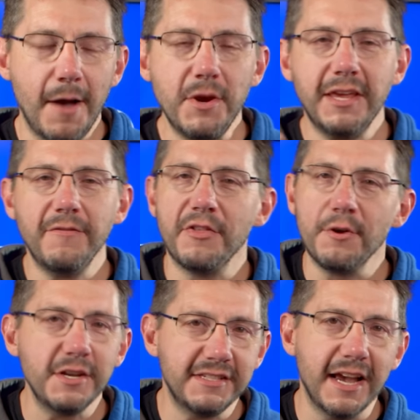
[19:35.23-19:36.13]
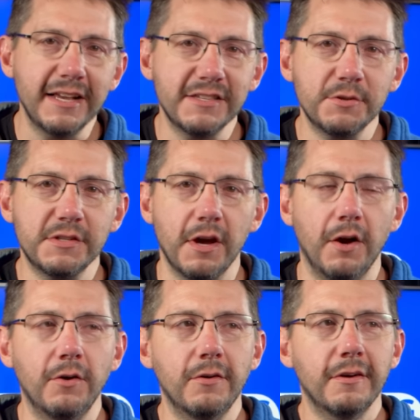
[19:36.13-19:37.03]
I'm going to give you 30 seconds or
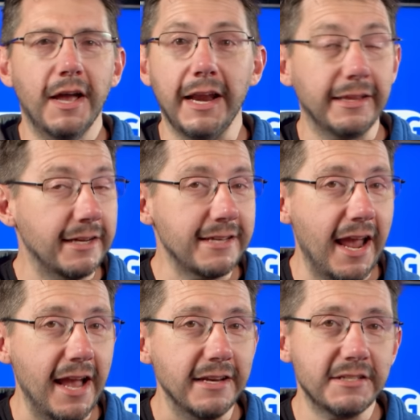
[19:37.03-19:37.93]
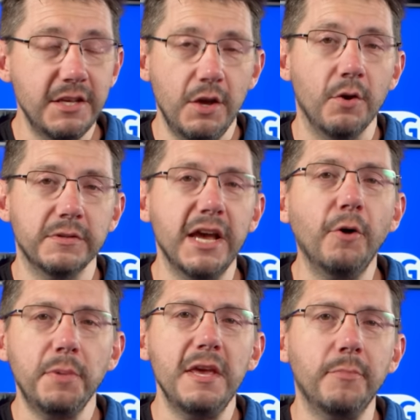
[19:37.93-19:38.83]
so, and I'd like to hand it to you.
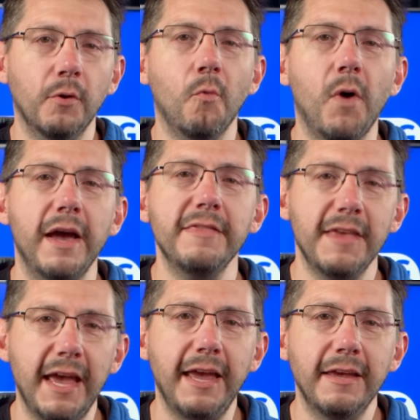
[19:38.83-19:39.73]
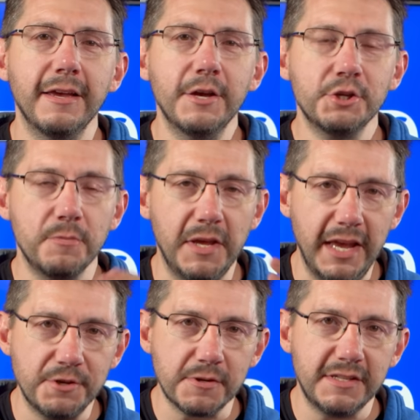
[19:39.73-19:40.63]
Tell people why they should be
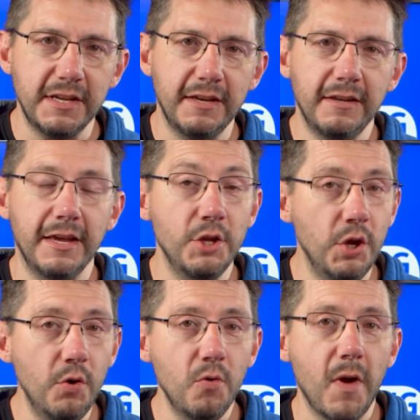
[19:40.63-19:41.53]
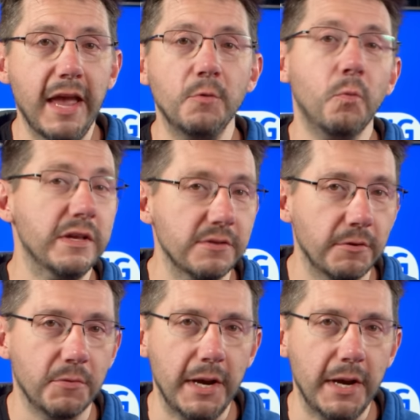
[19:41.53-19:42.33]
interested in you and Wizard